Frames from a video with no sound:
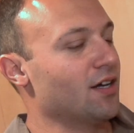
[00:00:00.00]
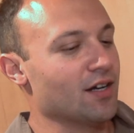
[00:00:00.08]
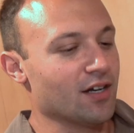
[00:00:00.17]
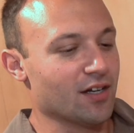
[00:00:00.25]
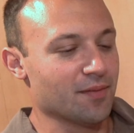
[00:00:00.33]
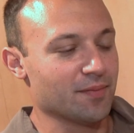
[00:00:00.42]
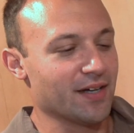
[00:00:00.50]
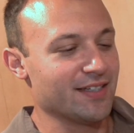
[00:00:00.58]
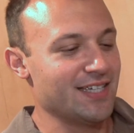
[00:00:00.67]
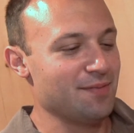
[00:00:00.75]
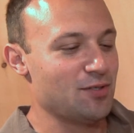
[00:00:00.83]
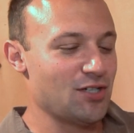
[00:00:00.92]
I
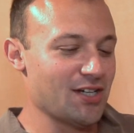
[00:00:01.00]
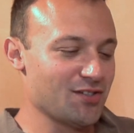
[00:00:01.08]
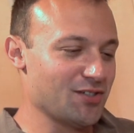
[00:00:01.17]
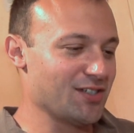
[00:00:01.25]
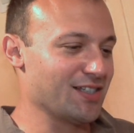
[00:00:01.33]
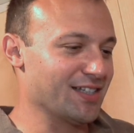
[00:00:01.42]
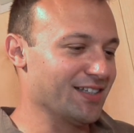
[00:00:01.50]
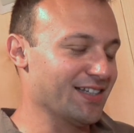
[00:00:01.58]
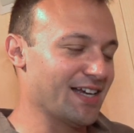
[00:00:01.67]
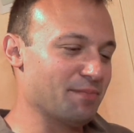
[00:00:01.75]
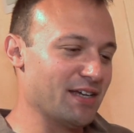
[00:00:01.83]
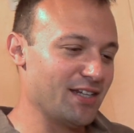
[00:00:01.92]
keep changing.
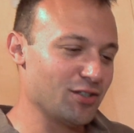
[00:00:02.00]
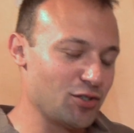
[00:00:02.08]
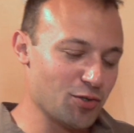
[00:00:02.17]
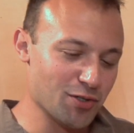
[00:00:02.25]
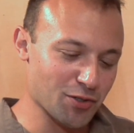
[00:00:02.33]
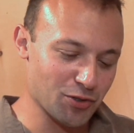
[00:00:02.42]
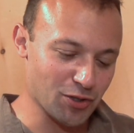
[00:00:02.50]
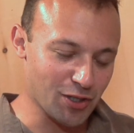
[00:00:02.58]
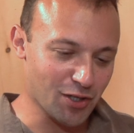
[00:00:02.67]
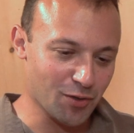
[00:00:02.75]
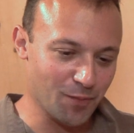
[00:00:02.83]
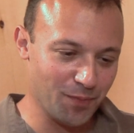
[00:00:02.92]
I made it 2 years
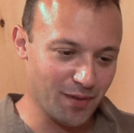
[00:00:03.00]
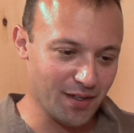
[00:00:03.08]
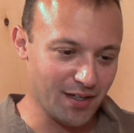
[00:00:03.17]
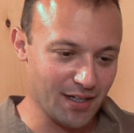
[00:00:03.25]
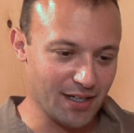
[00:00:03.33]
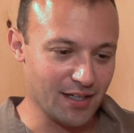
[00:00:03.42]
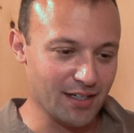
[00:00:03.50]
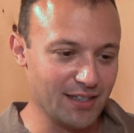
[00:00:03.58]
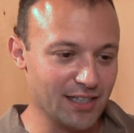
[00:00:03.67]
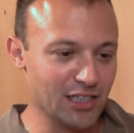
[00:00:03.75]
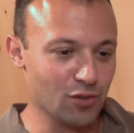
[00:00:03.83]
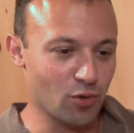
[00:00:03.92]
ago, and I
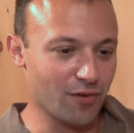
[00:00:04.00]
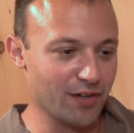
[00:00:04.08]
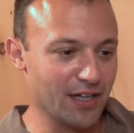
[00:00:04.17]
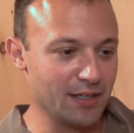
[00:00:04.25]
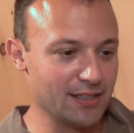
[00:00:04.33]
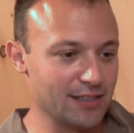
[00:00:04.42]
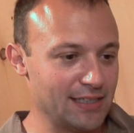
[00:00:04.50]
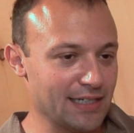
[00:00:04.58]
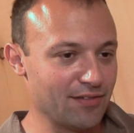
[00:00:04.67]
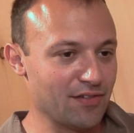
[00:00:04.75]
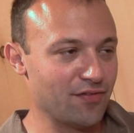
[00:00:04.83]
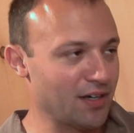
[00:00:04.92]
think the Noiret, I did a
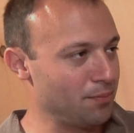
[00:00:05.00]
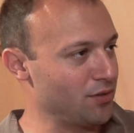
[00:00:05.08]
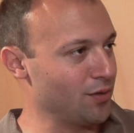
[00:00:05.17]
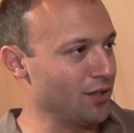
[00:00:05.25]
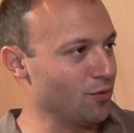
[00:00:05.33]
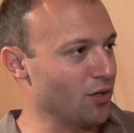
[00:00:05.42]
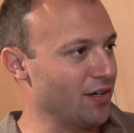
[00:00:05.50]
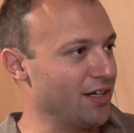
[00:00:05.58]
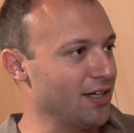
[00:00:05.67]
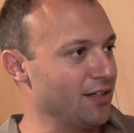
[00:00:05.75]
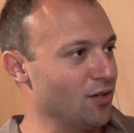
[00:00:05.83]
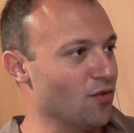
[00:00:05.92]
75% Noiret,
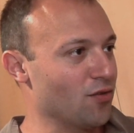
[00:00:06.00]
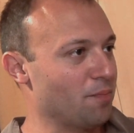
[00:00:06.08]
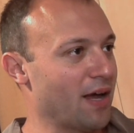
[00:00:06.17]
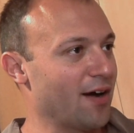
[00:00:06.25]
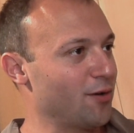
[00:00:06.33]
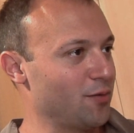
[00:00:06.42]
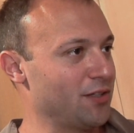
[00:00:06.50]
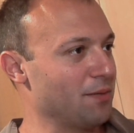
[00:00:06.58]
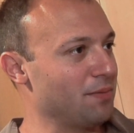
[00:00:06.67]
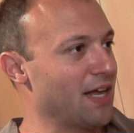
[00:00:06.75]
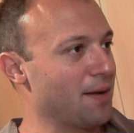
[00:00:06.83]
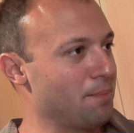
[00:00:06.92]
and it overpowered with the
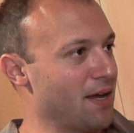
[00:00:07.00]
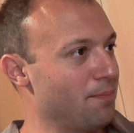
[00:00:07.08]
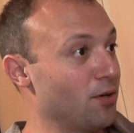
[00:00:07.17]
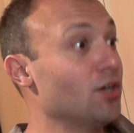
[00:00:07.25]
black pepper.